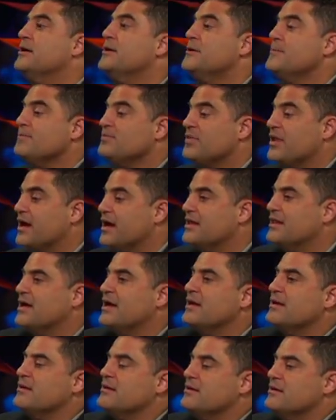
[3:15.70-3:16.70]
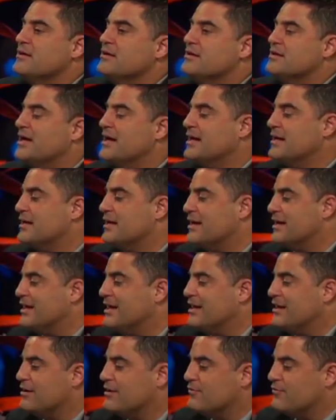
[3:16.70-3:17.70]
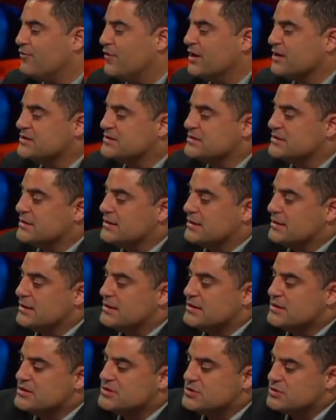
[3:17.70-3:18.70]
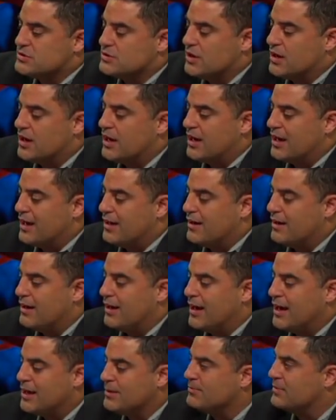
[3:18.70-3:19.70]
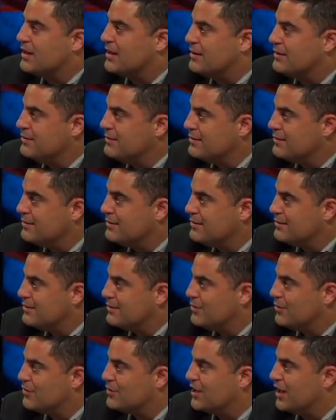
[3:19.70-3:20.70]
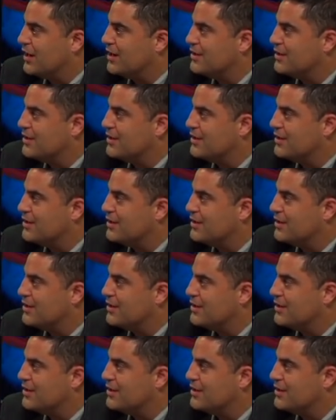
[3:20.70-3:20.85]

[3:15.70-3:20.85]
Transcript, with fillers: Uh-huh. And then then he fucks his uh, handmaid, okay?